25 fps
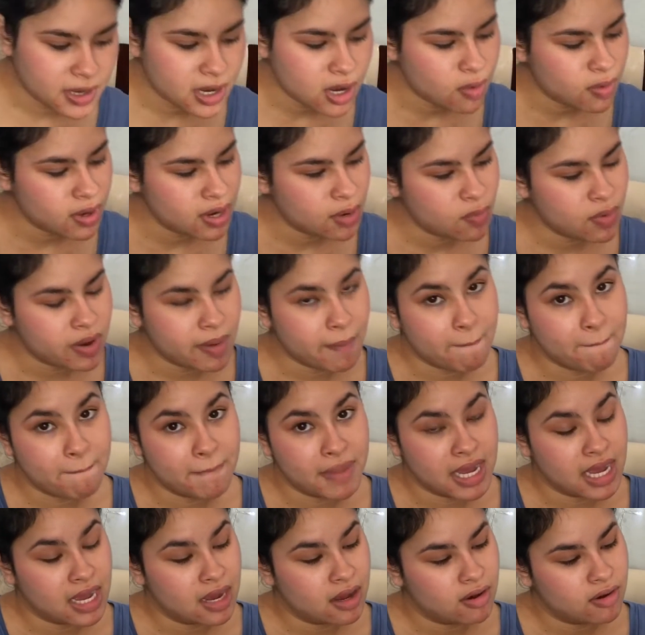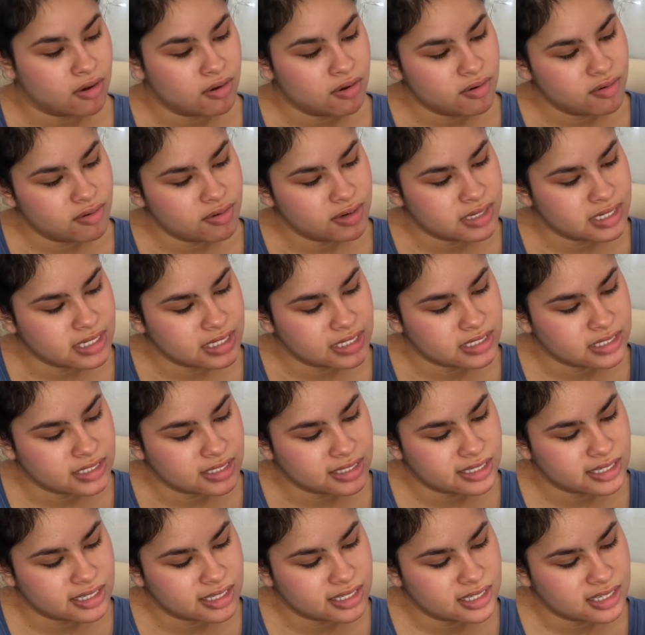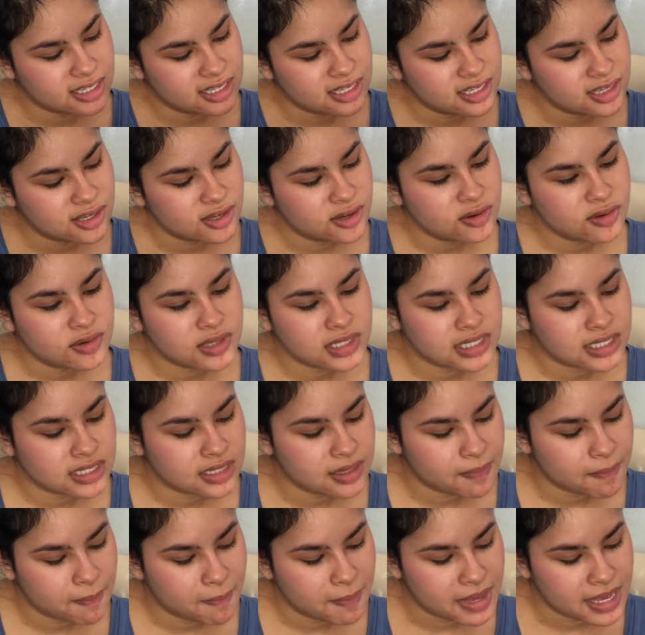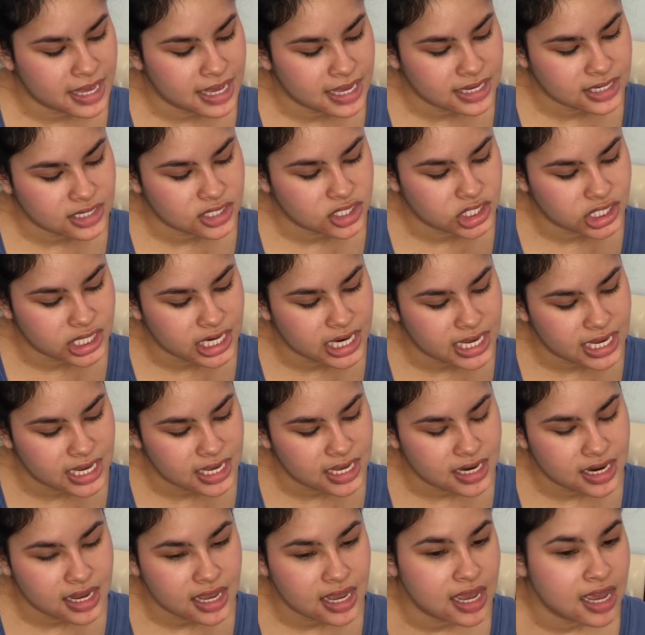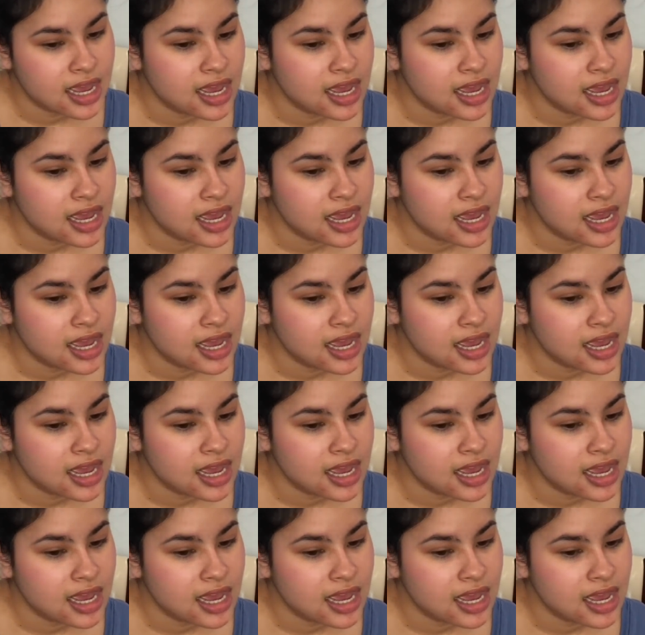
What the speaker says: gonna go in with Belle, this cute pink shade.